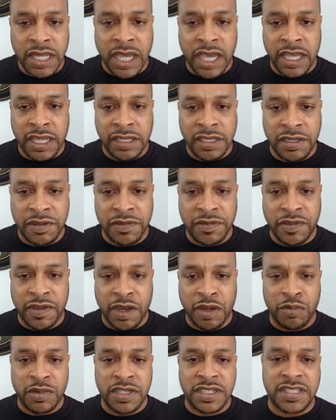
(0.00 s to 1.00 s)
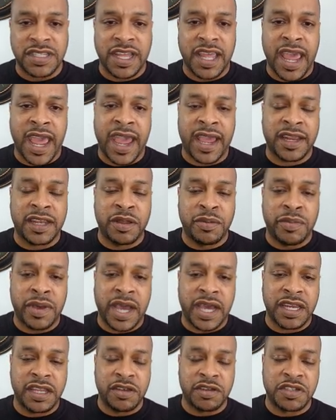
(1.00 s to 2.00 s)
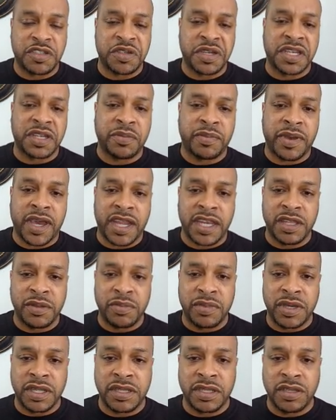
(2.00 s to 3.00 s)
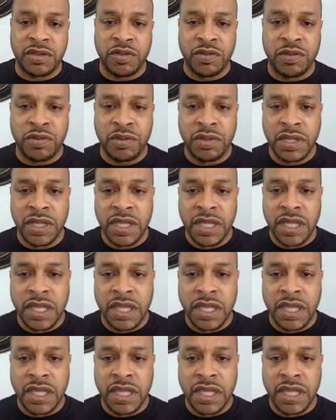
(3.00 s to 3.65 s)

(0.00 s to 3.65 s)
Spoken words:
kind of, I don't want to say hack the body or trick the body, but you